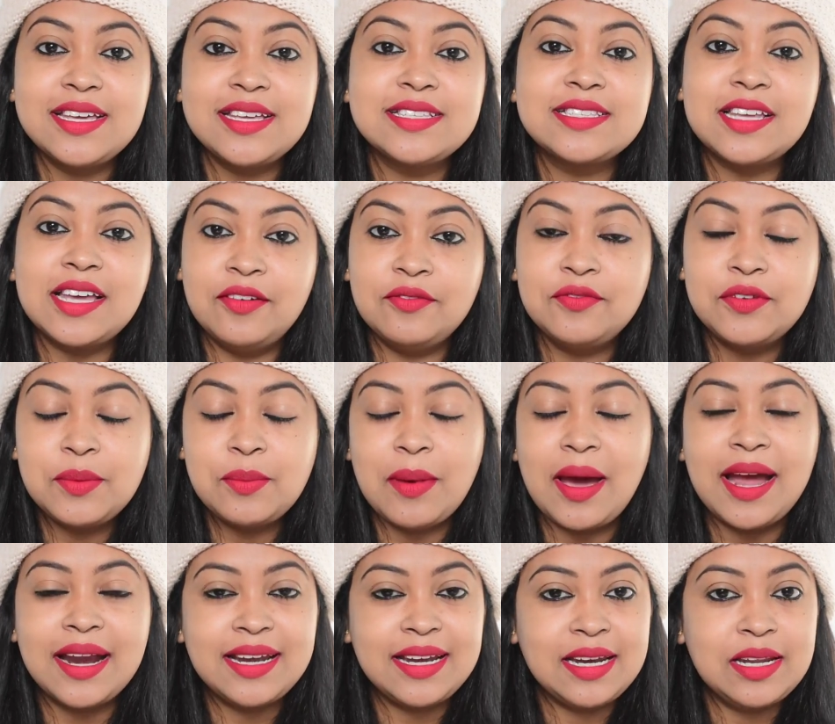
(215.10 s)
is Comfy
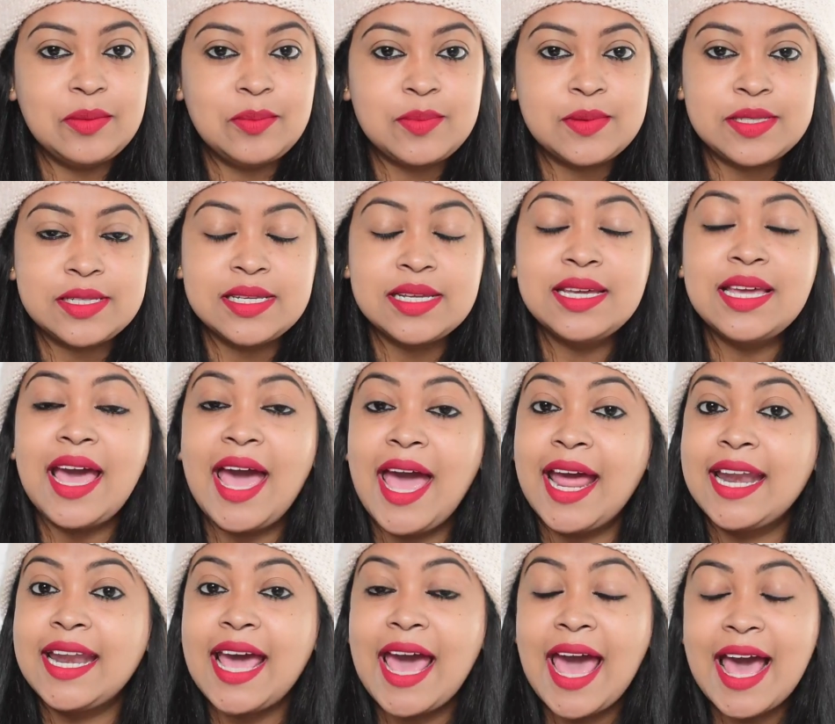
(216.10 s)
Matte Lipstick,
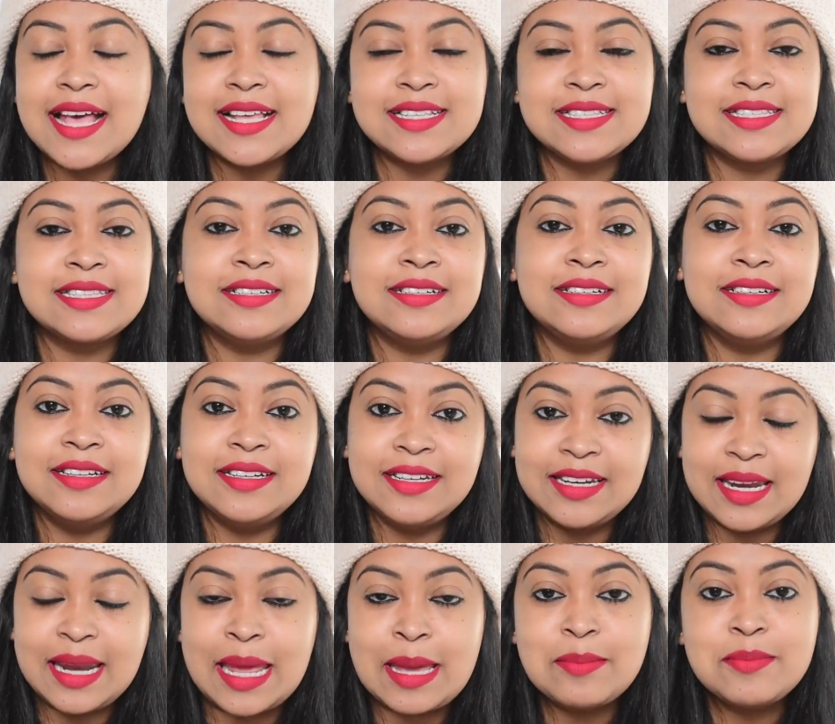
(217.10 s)
and as the
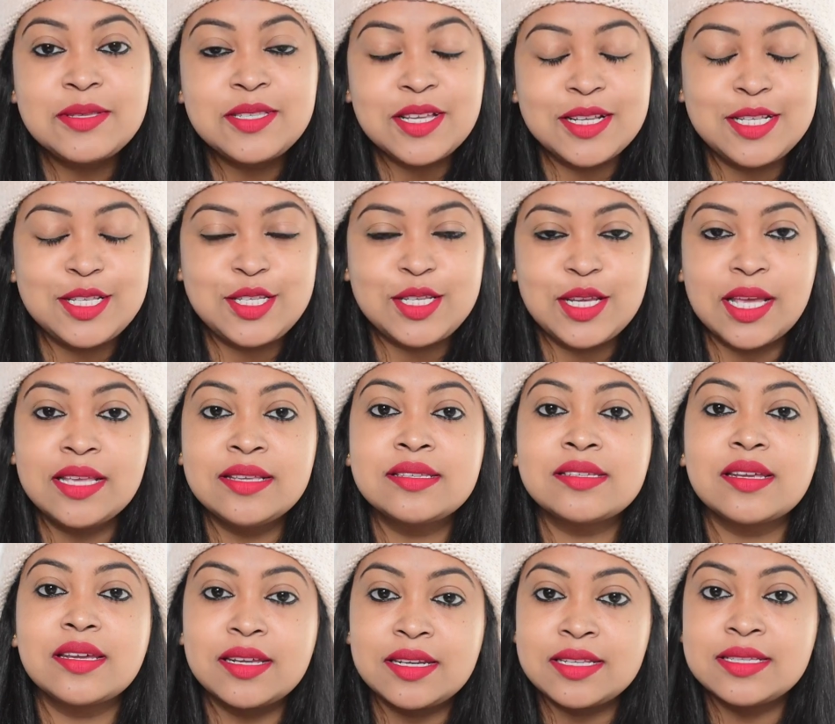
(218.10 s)
name
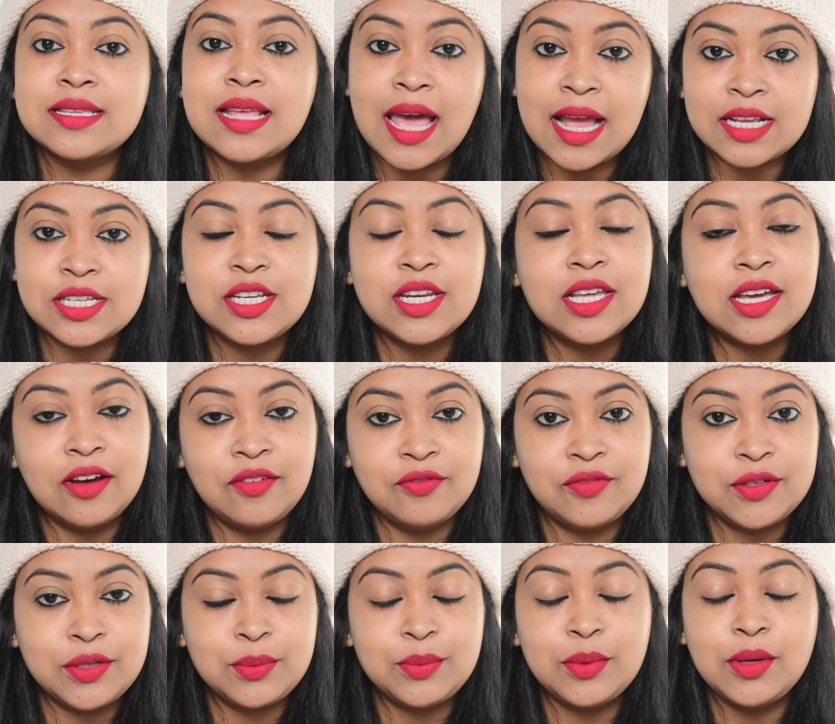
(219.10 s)
suggests, it is actually
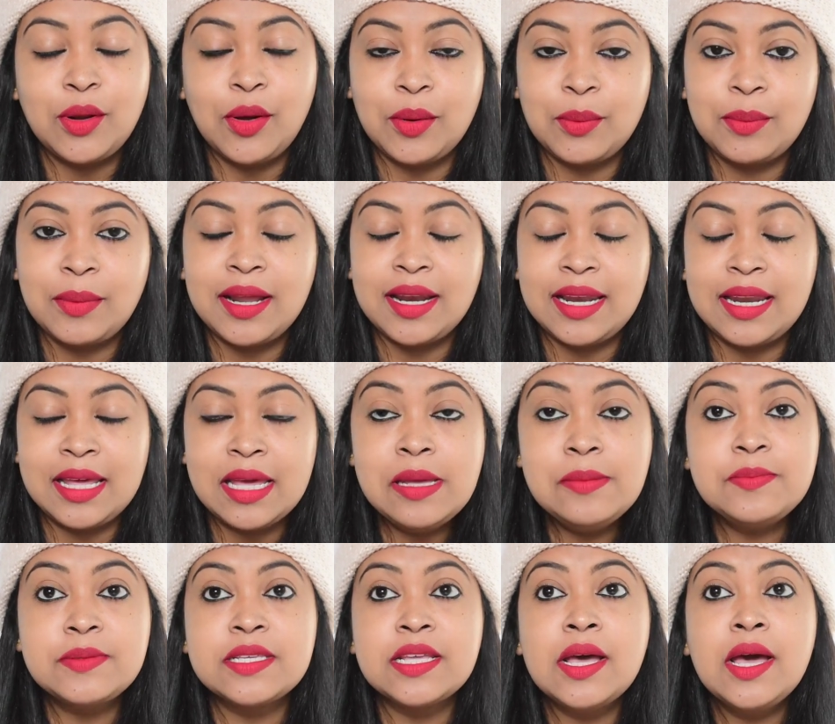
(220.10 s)
comfortable on my
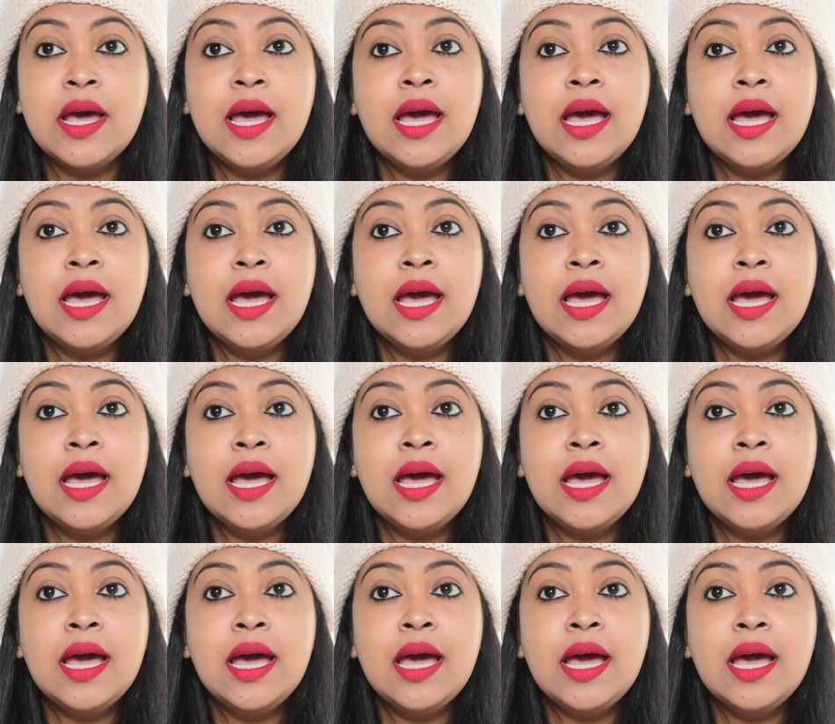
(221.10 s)
lips.